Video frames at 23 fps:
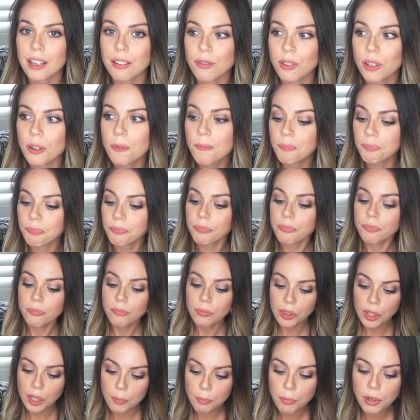of you.
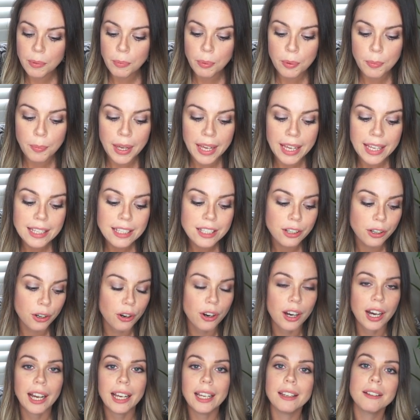Be prepared to
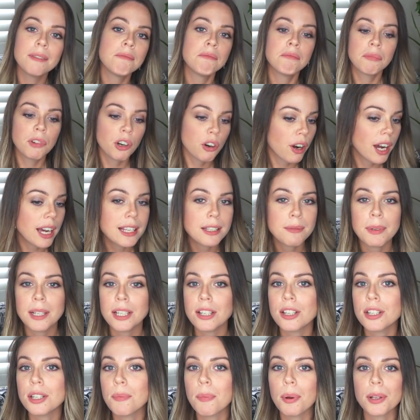cry. Cry as much
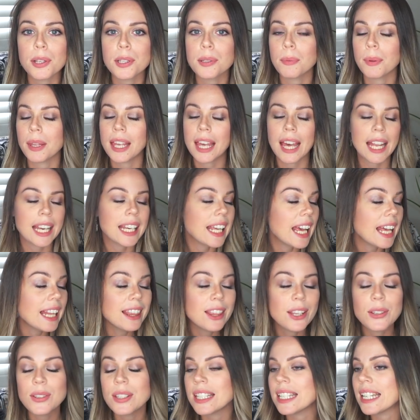as you possibly can. Get
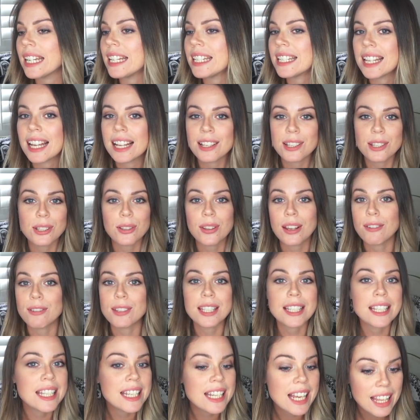those tears out so there is
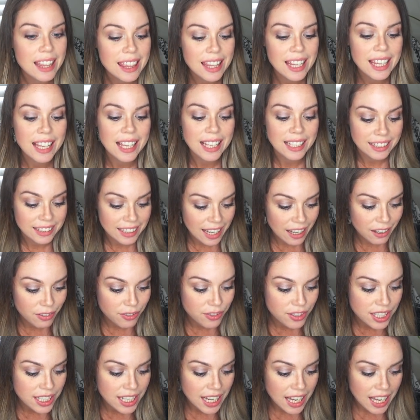nothing
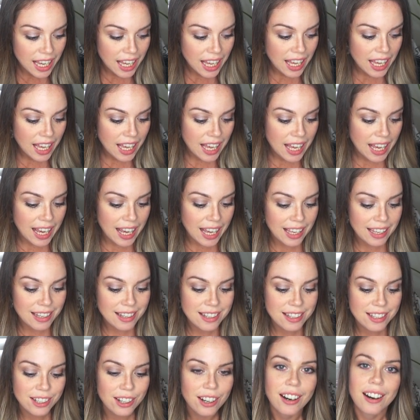left.
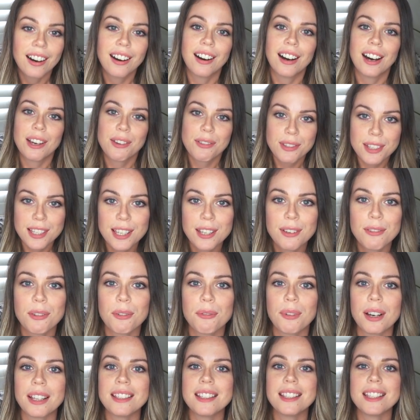And I will see you on
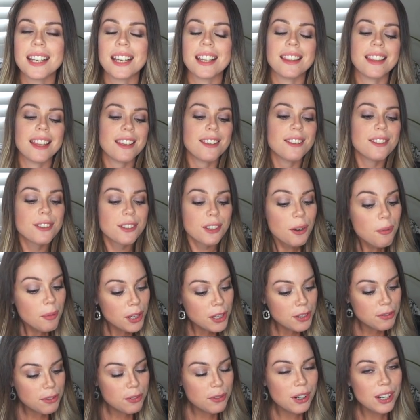Wednesday. Thank you so
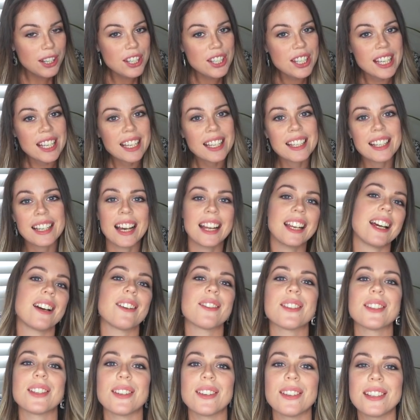much for watching, and I'll
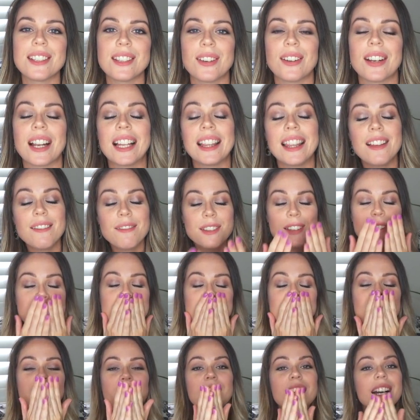see you soon. I love you.
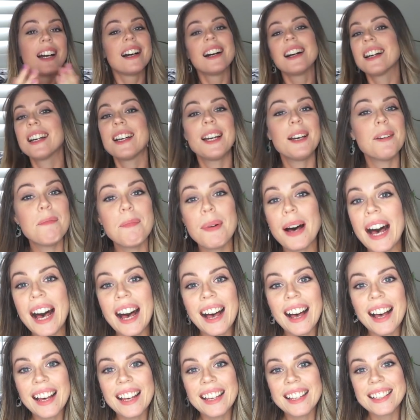
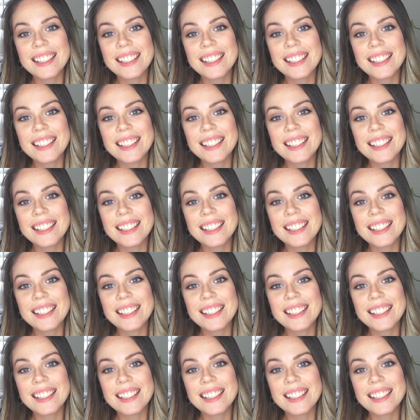Goodbye.